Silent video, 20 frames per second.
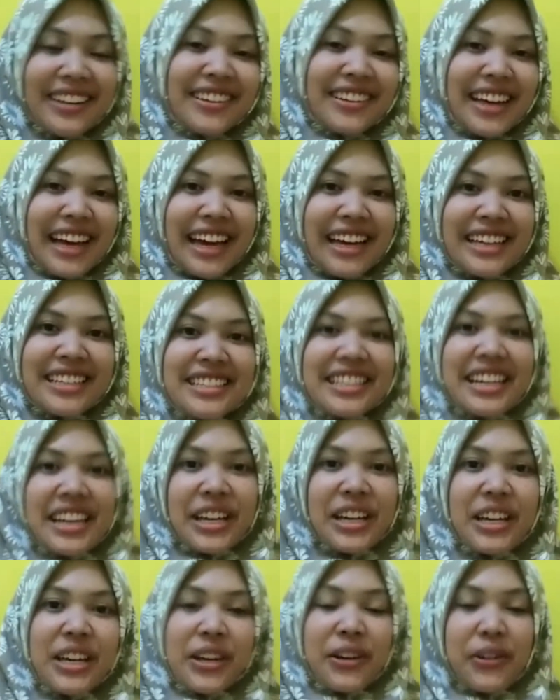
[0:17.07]
guys,
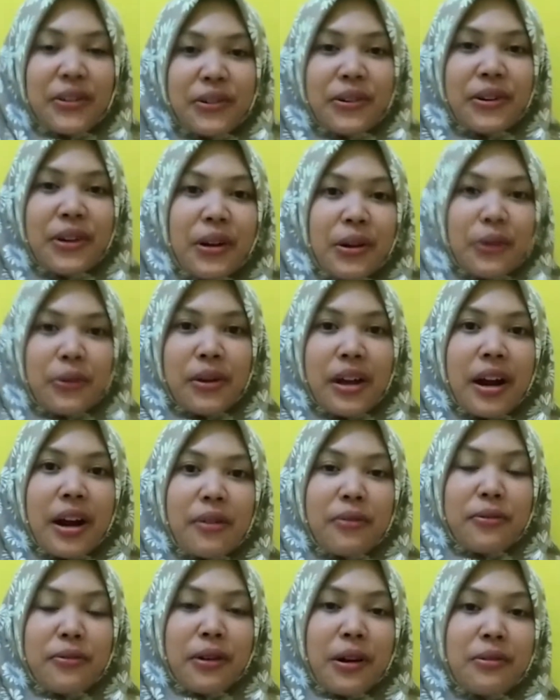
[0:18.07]
here we
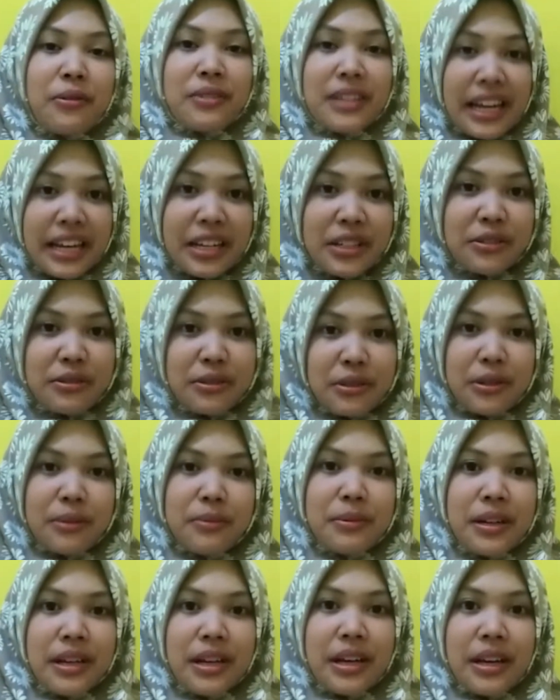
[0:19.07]
are from 9 Group.
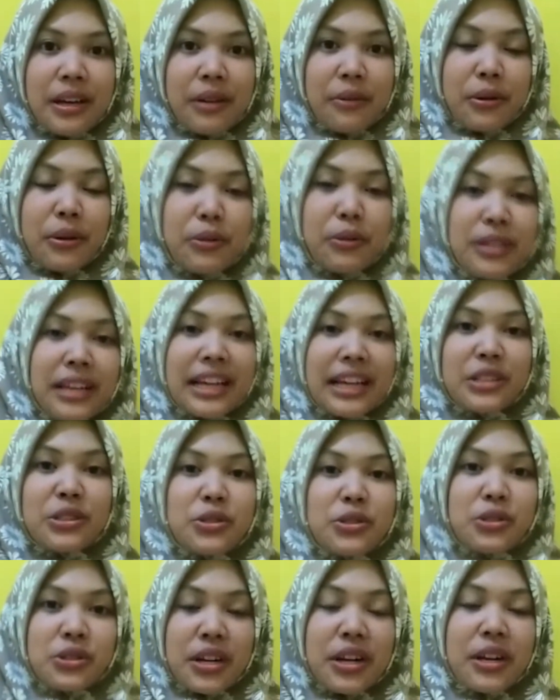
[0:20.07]
We would like
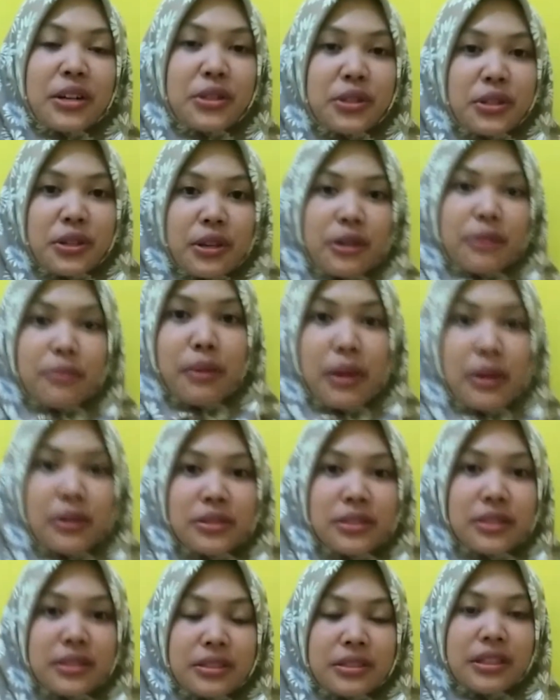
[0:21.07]
to share to you
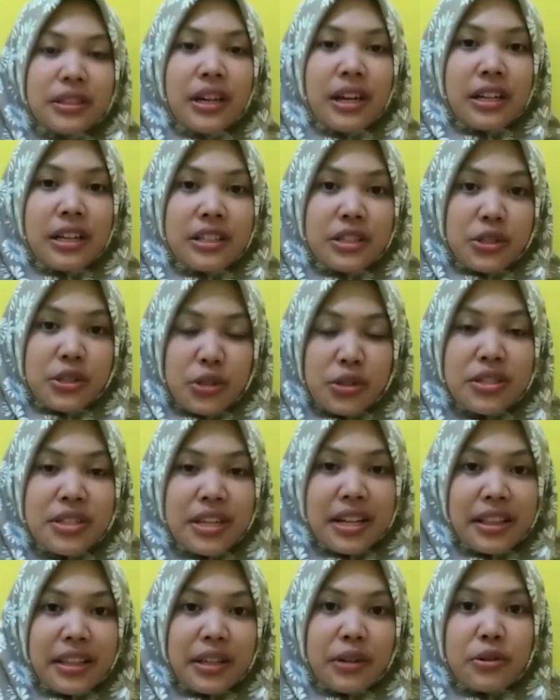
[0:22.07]
about the
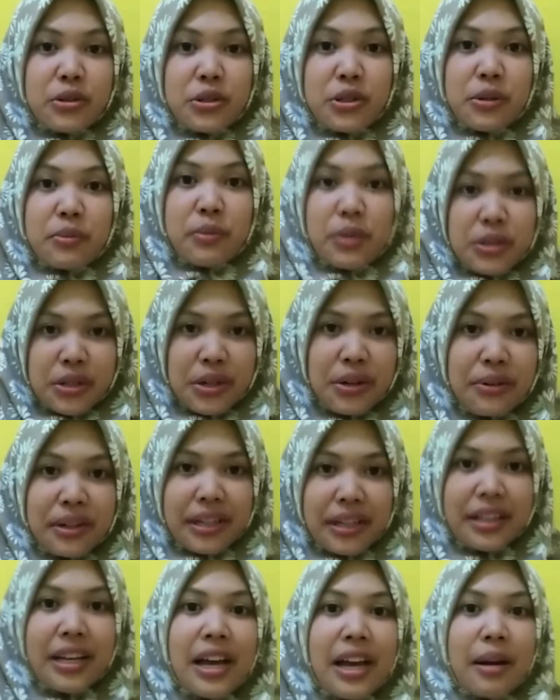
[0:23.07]
social linguistic
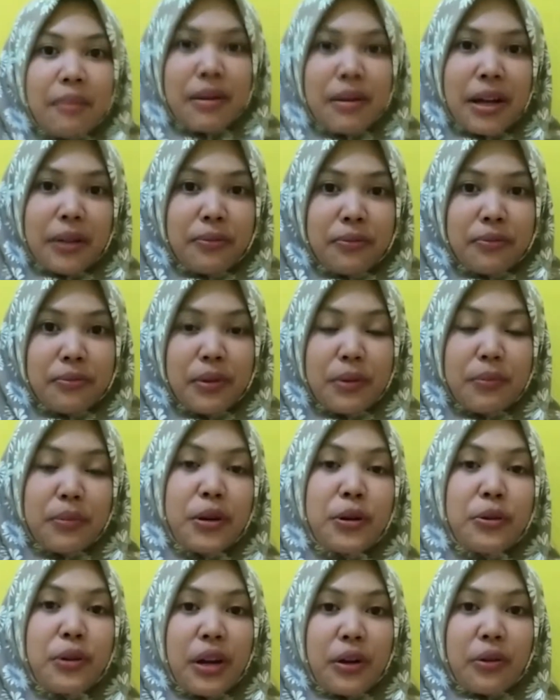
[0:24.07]
material. But
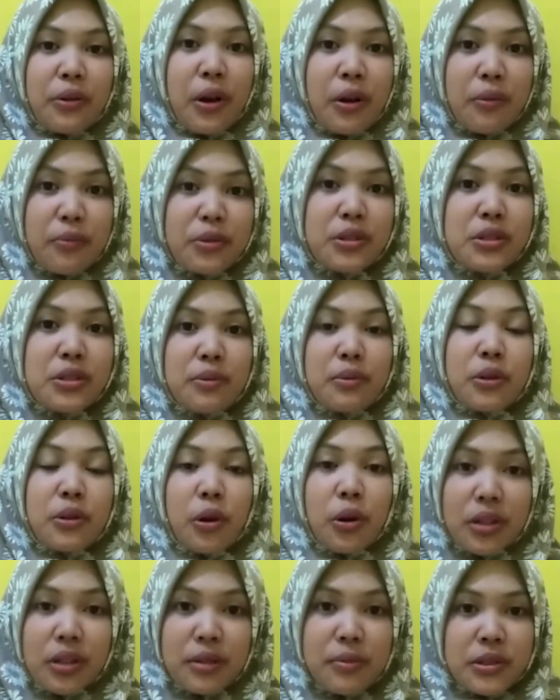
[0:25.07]
before you are confused about
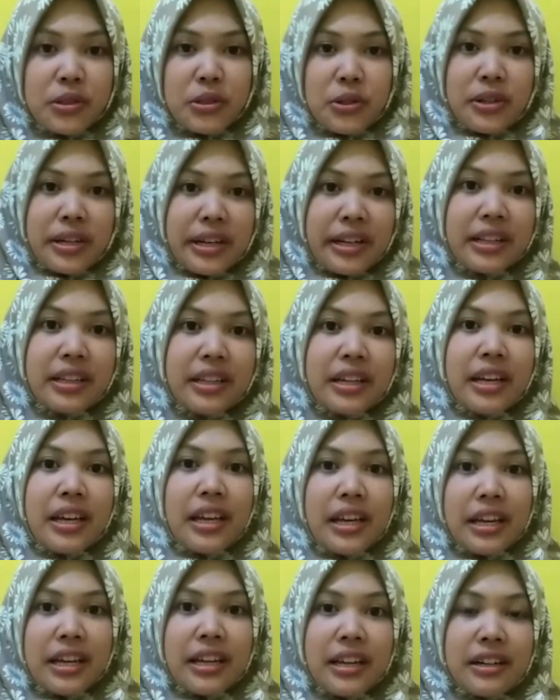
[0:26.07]
all the material,
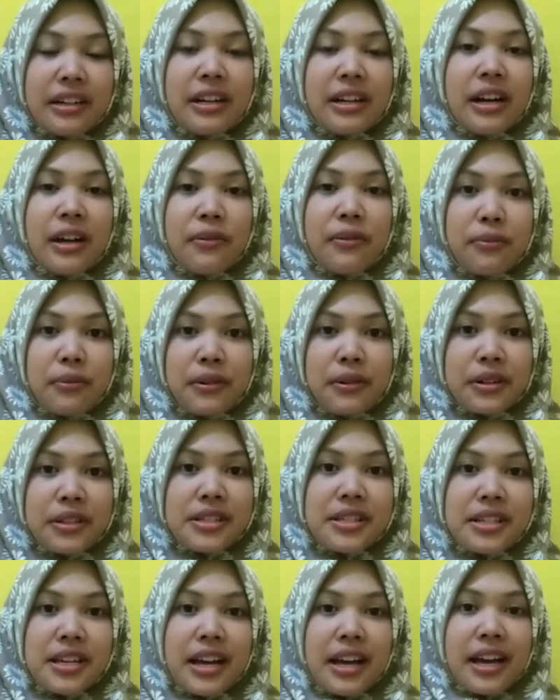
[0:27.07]
here
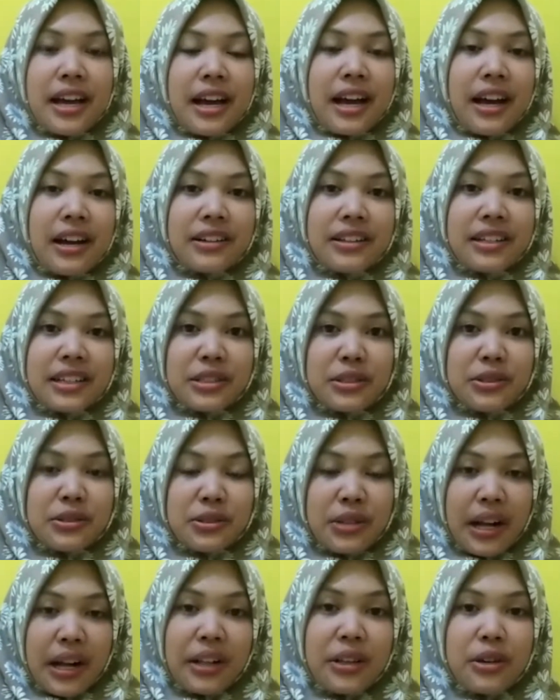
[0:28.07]
first I'd like to
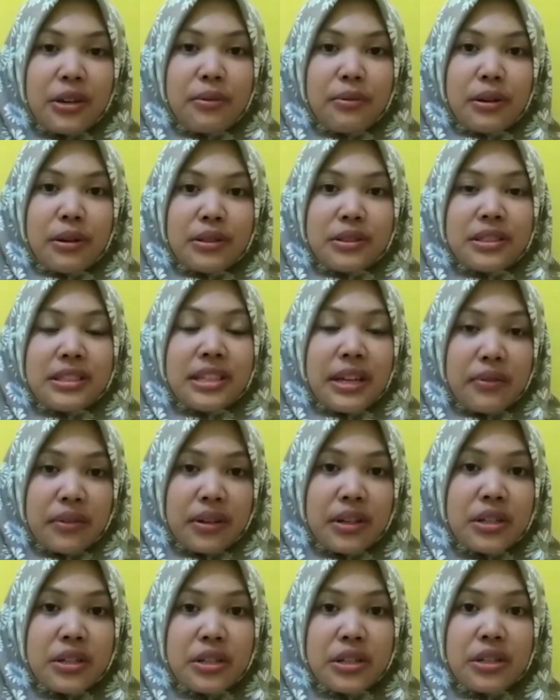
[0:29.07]
tell you about the
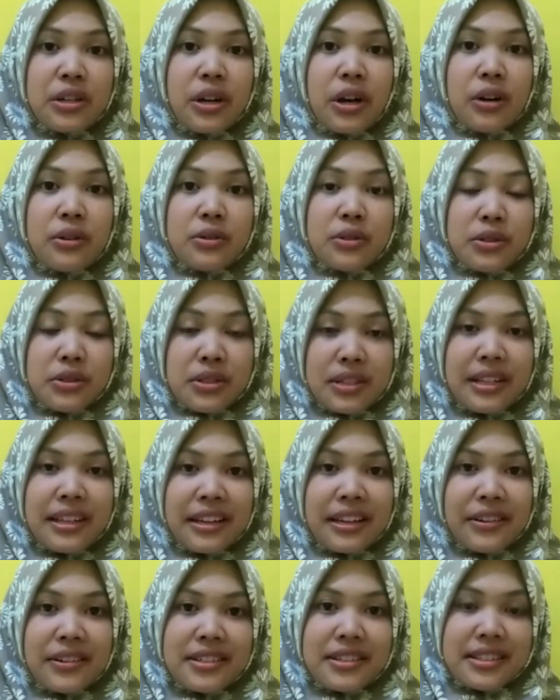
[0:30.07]
definition of
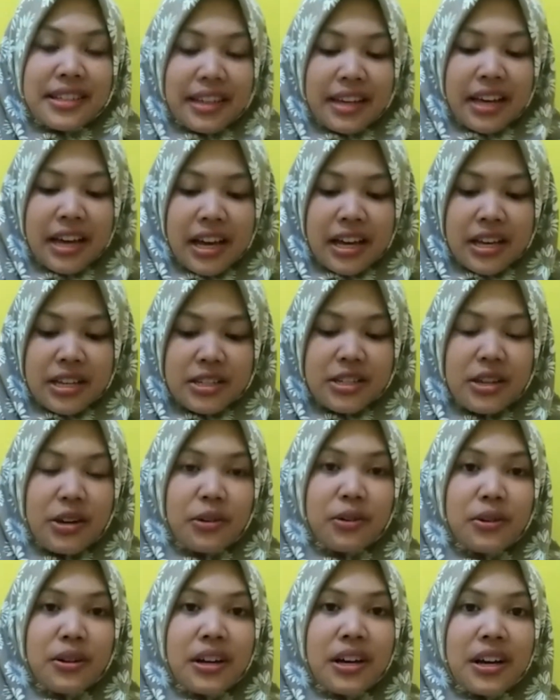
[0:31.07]
sociolinguistic.
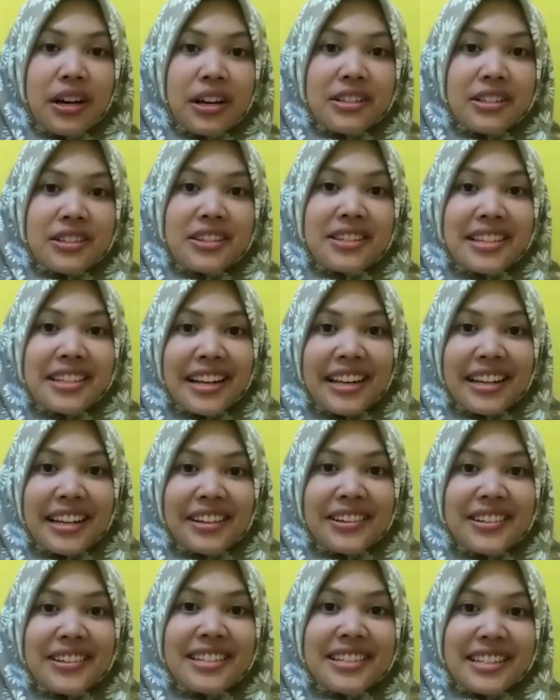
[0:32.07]
So,
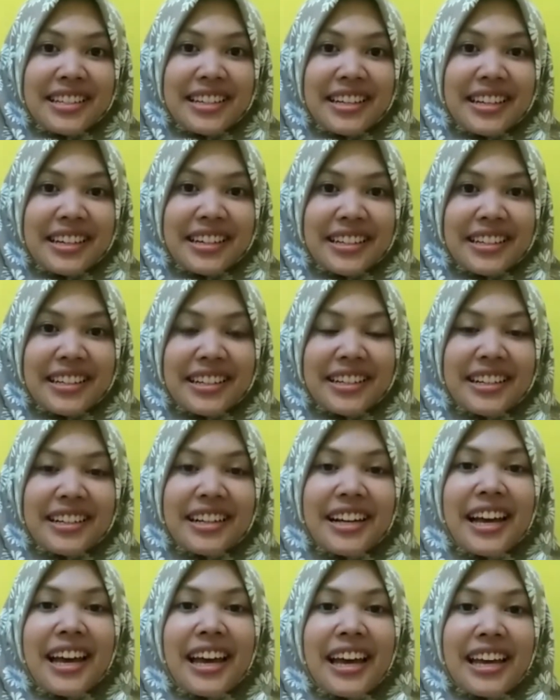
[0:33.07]
sociolinguistic
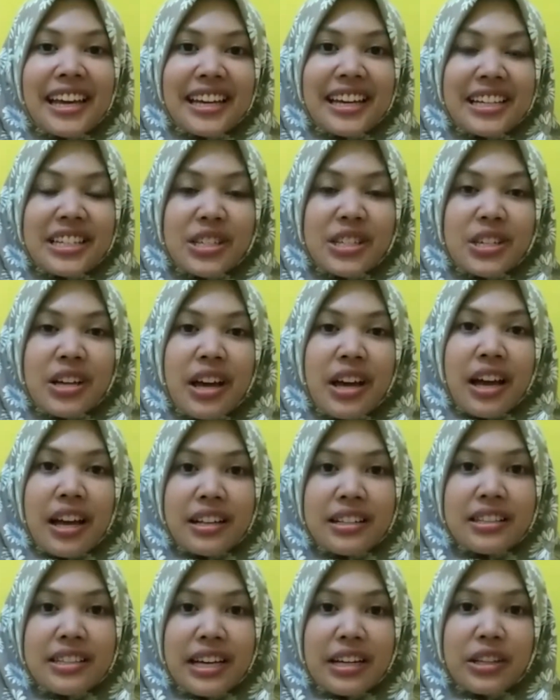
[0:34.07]
is
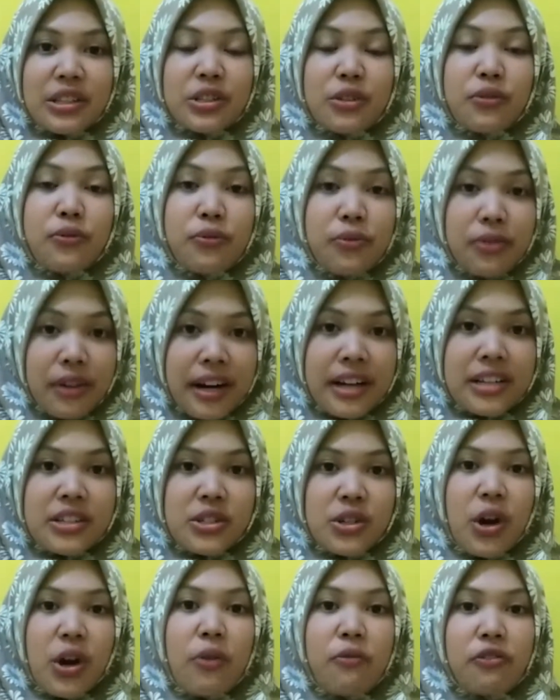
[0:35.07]
that the
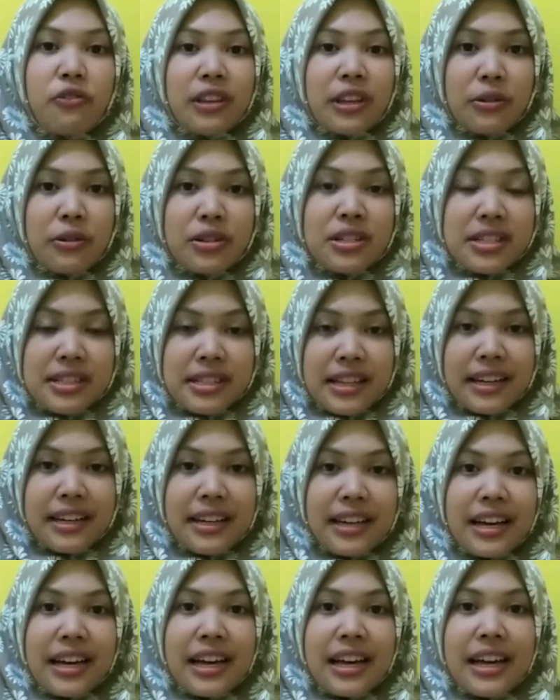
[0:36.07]
branch of linguistics
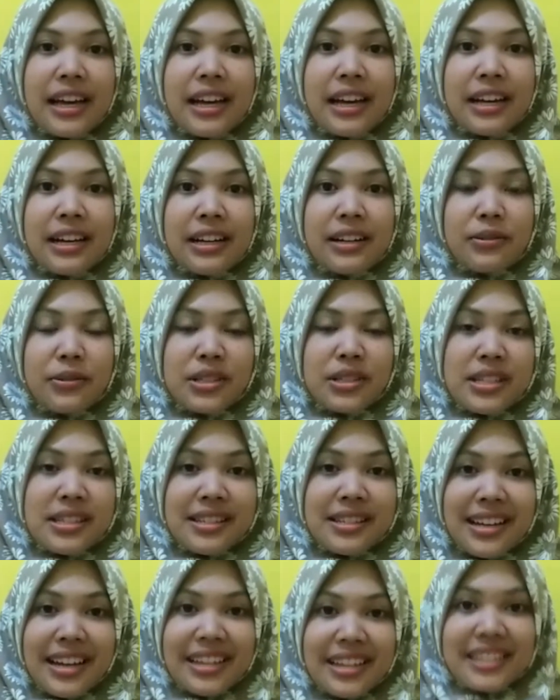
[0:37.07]
which
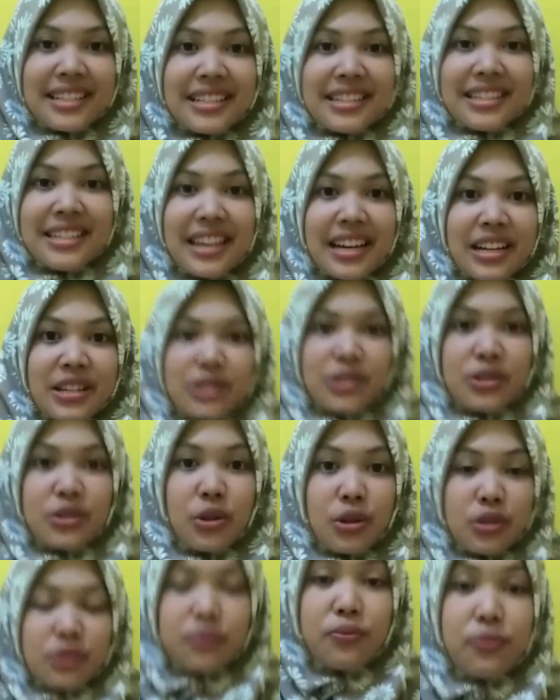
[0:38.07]
studies just
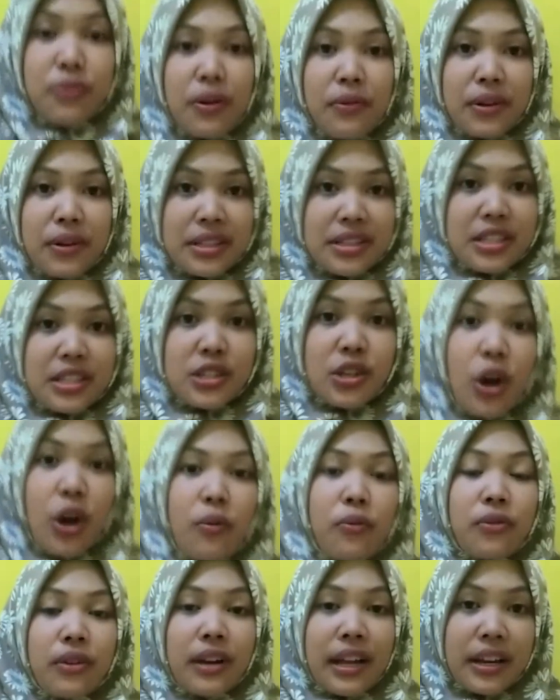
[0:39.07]
those properties
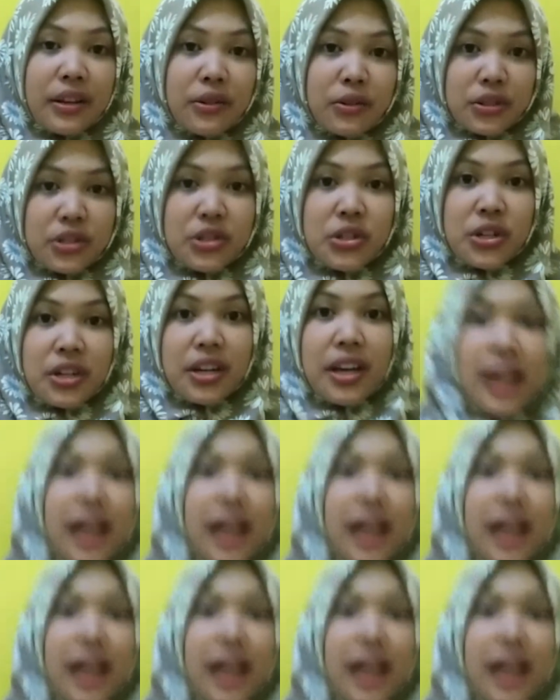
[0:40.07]
of language